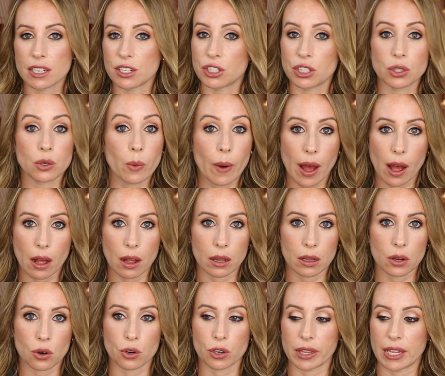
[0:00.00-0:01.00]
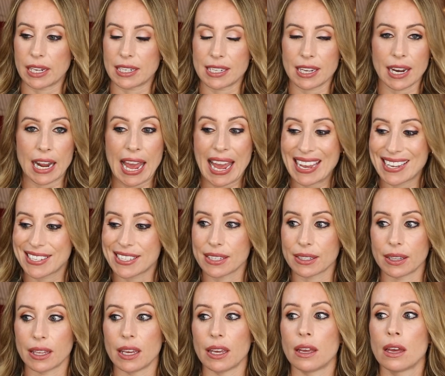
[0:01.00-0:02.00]
didn't do well, or they did
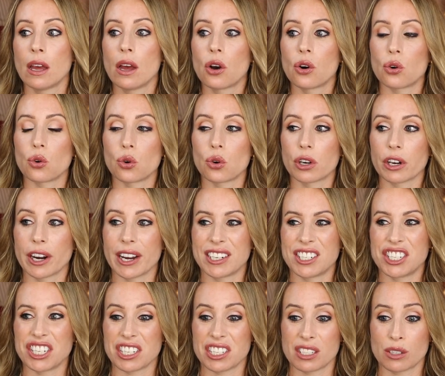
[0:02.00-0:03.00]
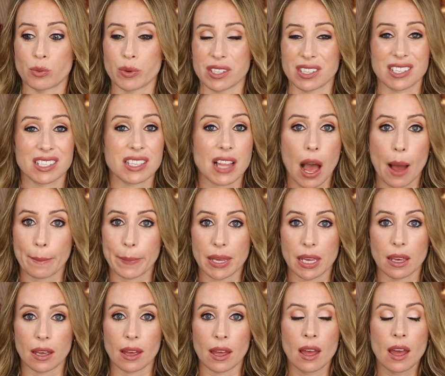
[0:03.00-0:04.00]
hastily, or it just was
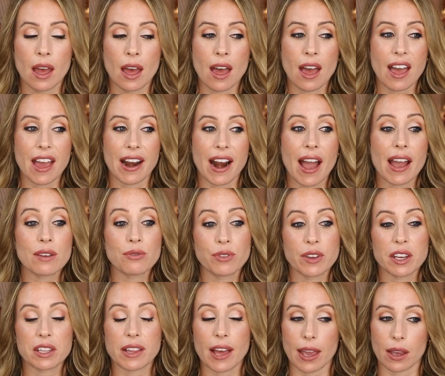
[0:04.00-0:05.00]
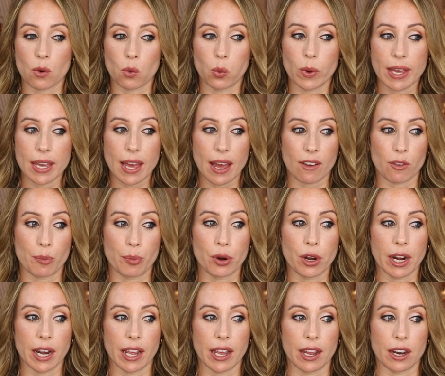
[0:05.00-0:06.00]
sloppy. And I feel like we have
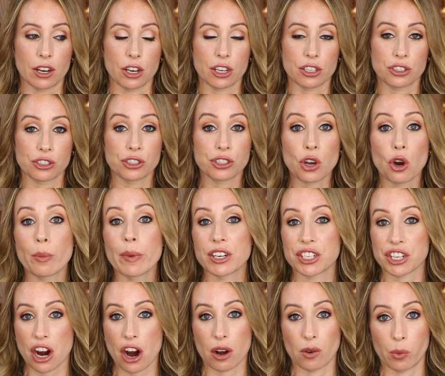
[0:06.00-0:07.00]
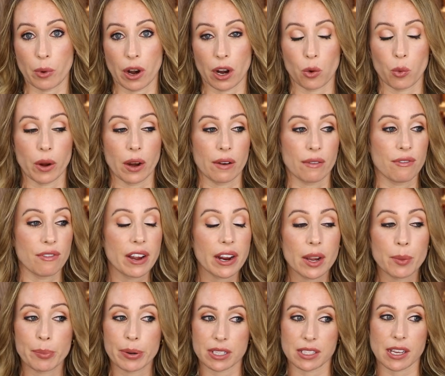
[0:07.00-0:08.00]
put in so much hard work. We are
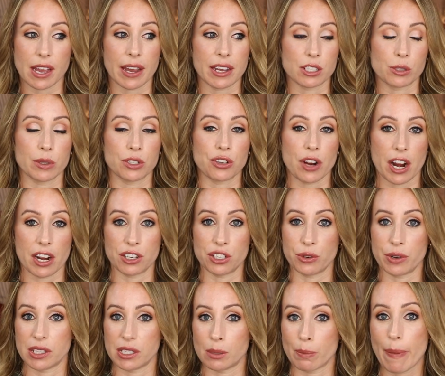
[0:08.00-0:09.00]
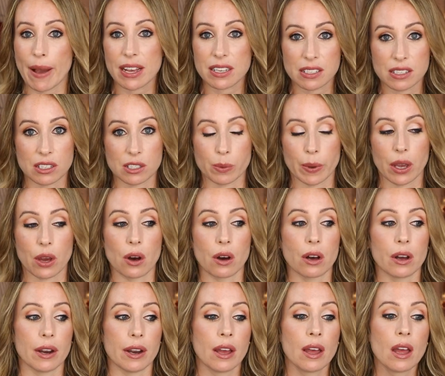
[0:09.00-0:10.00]
very precise. We try to do as best as we
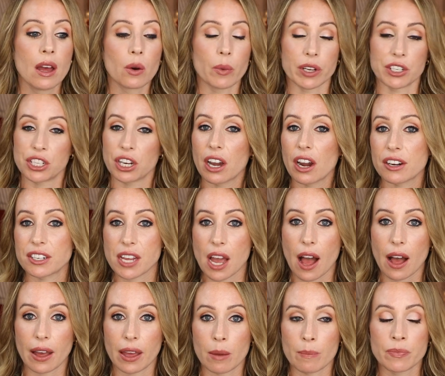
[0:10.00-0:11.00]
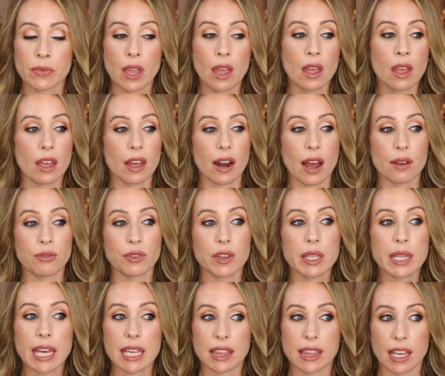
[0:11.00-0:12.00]
could. We took our time, and I
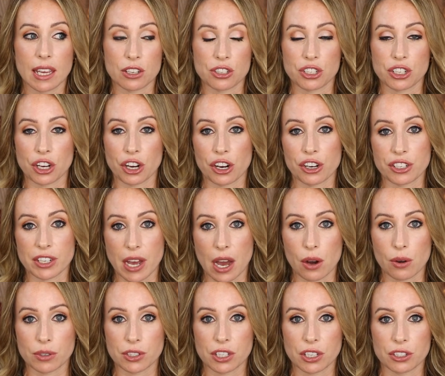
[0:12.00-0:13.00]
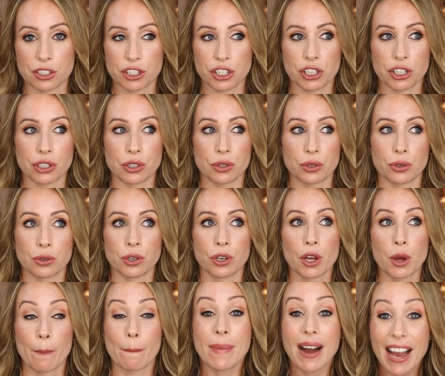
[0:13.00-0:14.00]
feel like things turned out to
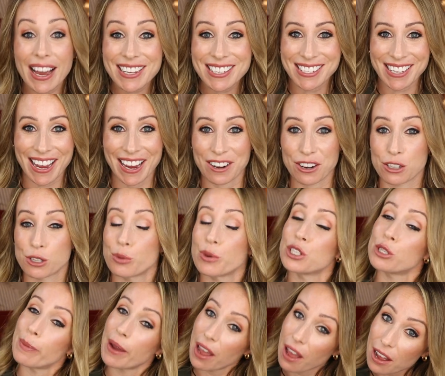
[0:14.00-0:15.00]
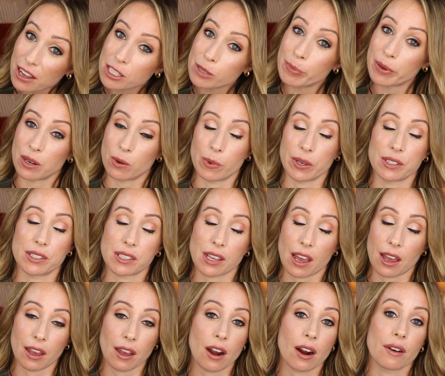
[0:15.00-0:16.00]
my standards, which my husband would
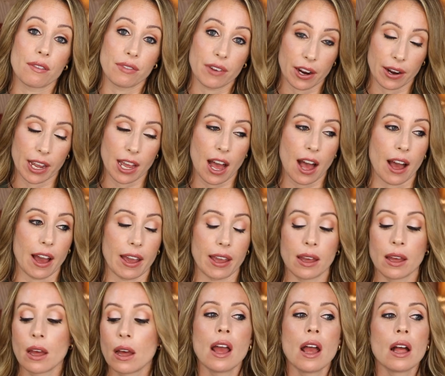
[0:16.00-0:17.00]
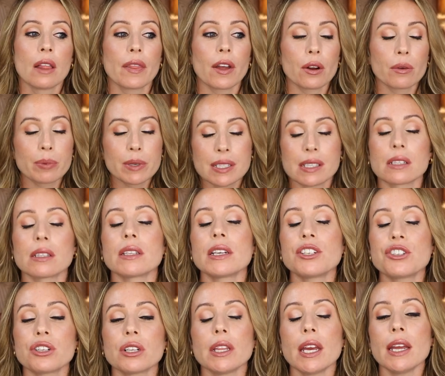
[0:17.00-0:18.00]
say are very high. There was
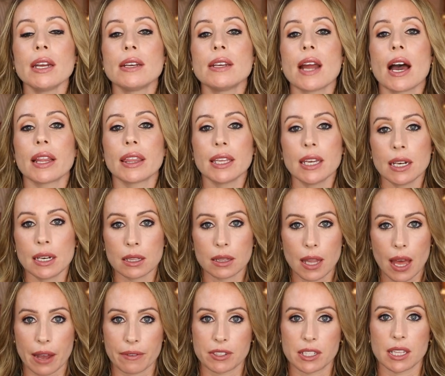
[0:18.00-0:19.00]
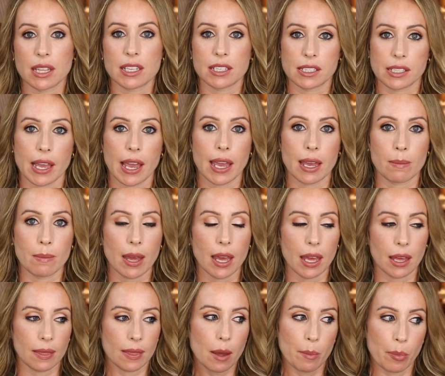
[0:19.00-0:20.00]
literally nothing left the same
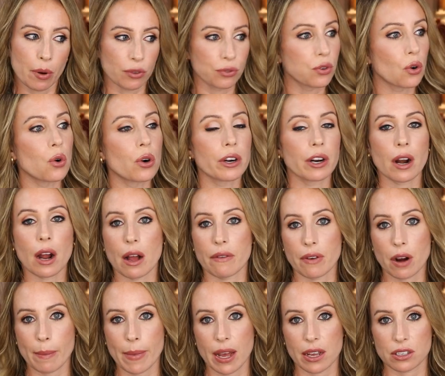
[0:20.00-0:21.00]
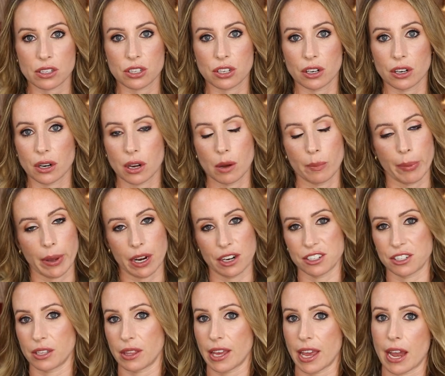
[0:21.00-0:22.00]
in the before of our master
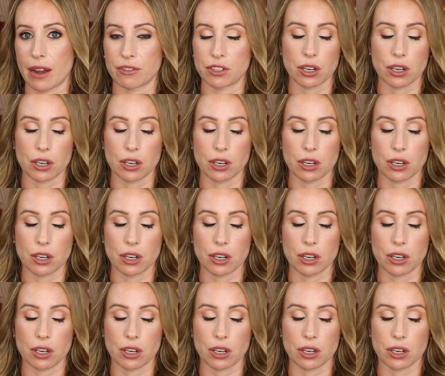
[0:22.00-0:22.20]
compared to the